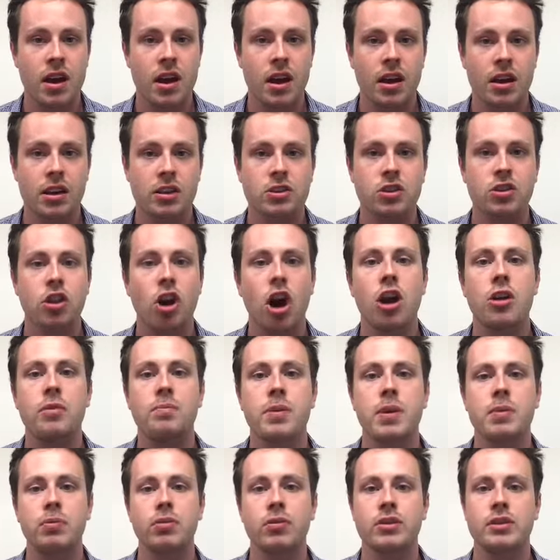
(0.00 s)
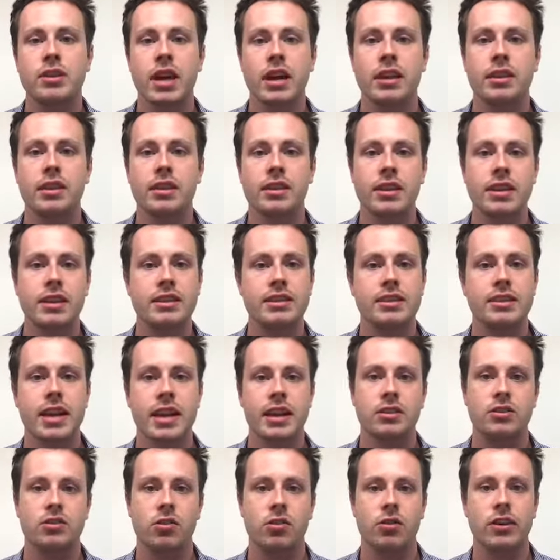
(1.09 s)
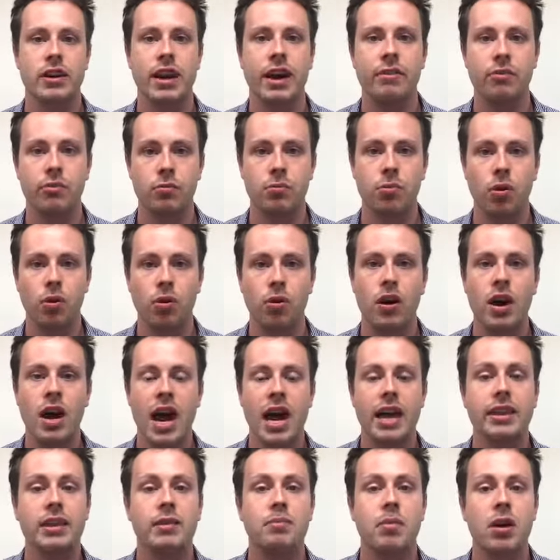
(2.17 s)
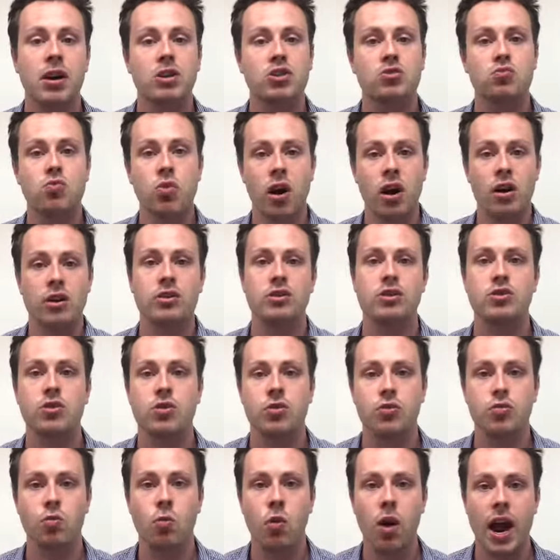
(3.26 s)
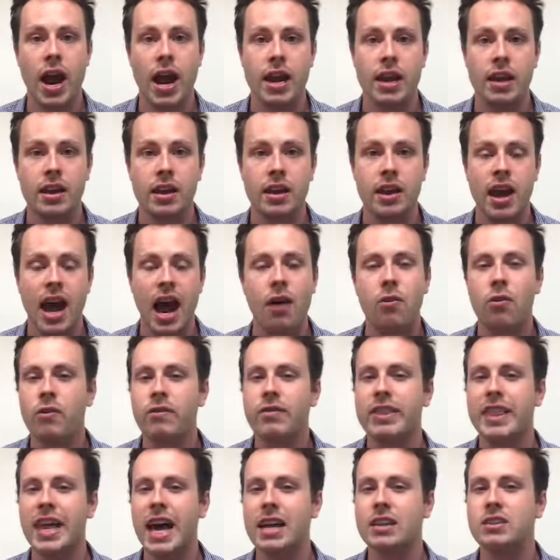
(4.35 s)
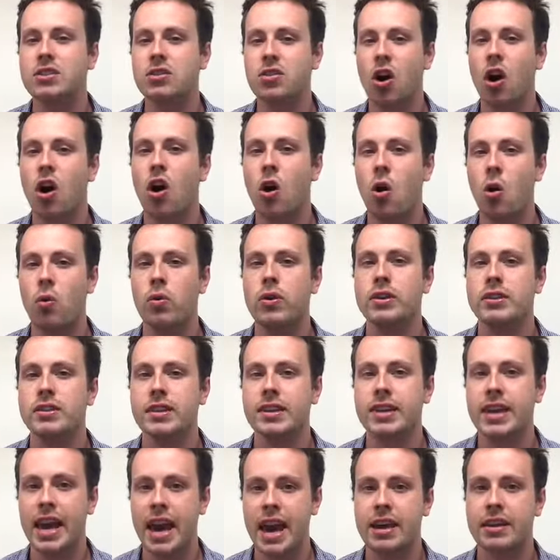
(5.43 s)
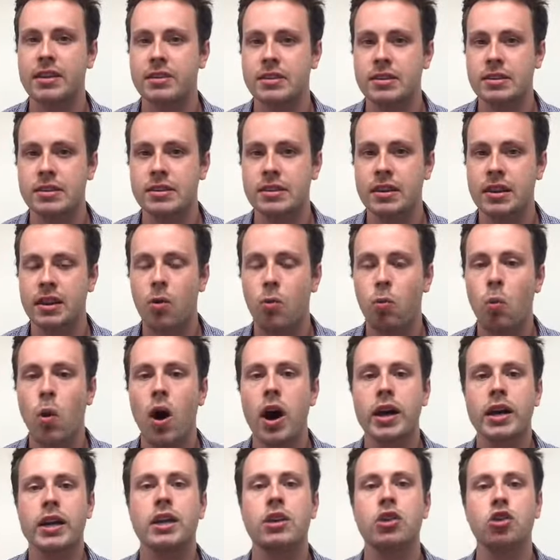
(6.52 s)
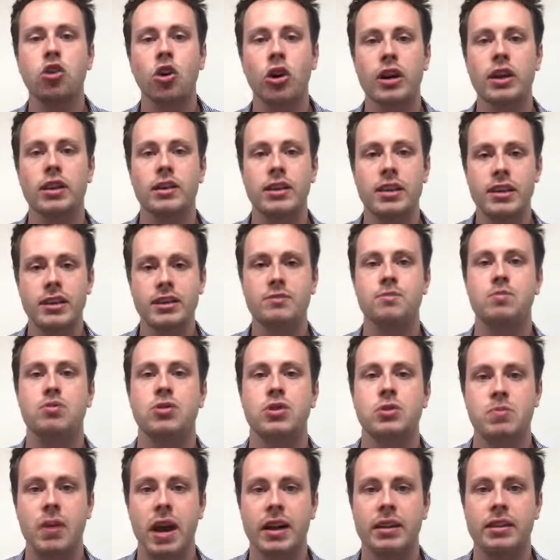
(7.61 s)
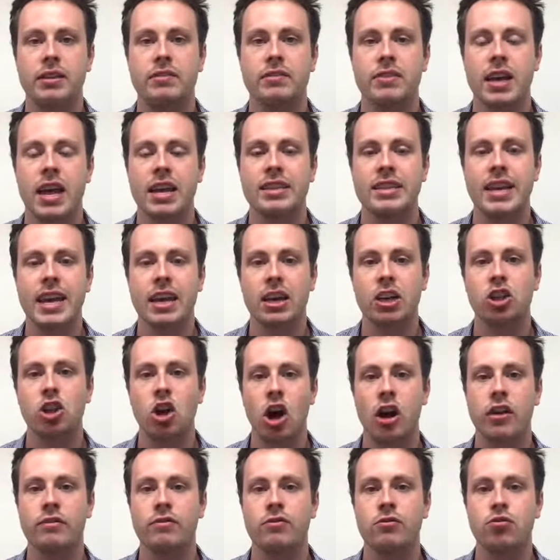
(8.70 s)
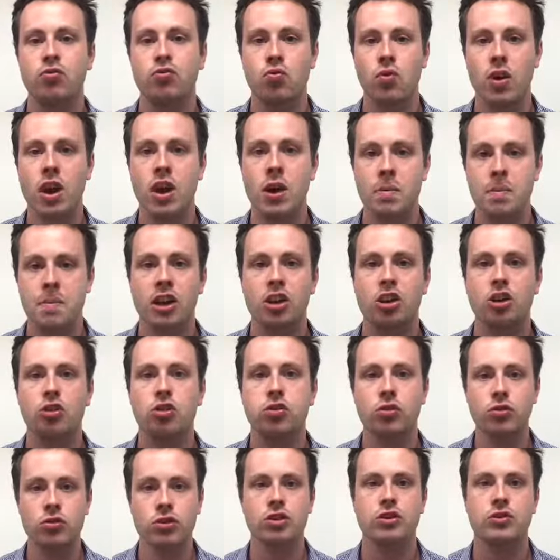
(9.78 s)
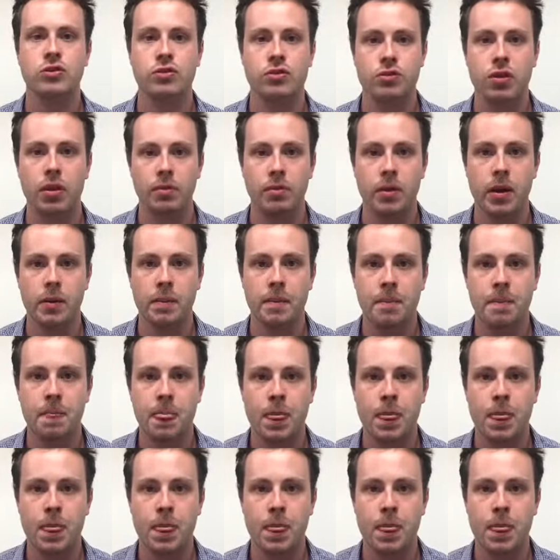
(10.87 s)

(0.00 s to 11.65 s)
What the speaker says: Because a lot of people say that these things are inevitable and they must run a certain way. However, that's not always the case. One can look at these perspectives and take a lot of grim conclusions from them.